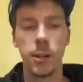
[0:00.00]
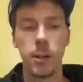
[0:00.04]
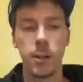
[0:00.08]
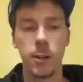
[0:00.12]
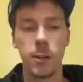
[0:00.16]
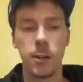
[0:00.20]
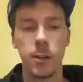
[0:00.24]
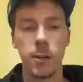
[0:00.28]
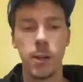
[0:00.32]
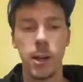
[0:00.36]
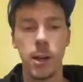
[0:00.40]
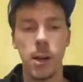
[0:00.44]

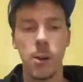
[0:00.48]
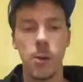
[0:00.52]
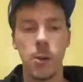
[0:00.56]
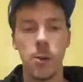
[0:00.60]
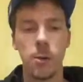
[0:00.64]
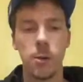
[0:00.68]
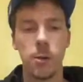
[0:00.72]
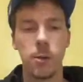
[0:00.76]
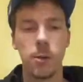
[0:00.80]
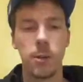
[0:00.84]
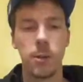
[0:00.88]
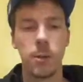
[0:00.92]
is
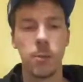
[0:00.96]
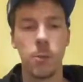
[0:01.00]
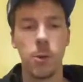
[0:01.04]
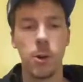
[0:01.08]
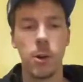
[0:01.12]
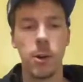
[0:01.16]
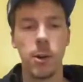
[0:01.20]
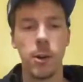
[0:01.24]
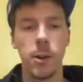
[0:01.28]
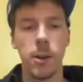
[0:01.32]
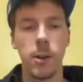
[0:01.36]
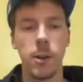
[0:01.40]
down
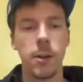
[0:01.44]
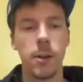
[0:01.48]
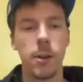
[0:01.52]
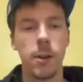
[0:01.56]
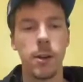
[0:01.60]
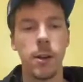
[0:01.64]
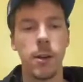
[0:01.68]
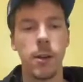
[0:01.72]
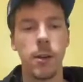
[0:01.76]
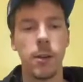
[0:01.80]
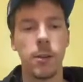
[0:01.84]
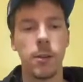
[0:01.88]
somewhere in
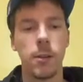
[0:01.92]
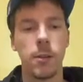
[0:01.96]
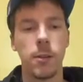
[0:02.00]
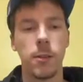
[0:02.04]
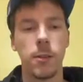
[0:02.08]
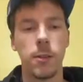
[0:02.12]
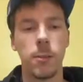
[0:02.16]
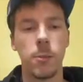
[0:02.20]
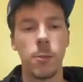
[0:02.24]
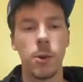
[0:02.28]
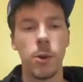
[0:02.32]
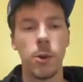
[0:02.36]

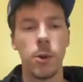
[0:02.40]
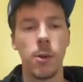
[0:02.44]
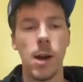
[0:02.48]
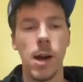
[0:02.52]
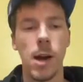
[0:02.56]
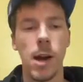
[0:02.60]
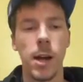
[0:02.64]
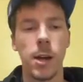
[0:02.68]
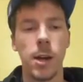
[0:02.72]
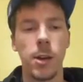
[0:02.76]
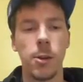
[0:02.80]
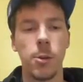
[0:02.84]

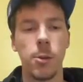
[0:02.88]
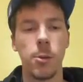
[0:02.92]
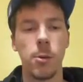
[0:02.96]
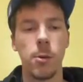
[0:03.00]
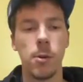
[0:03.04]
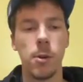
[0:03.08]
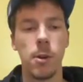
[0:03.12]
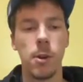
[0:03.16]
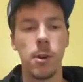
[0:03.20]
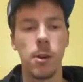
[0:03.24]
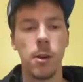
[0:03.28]
Ohio.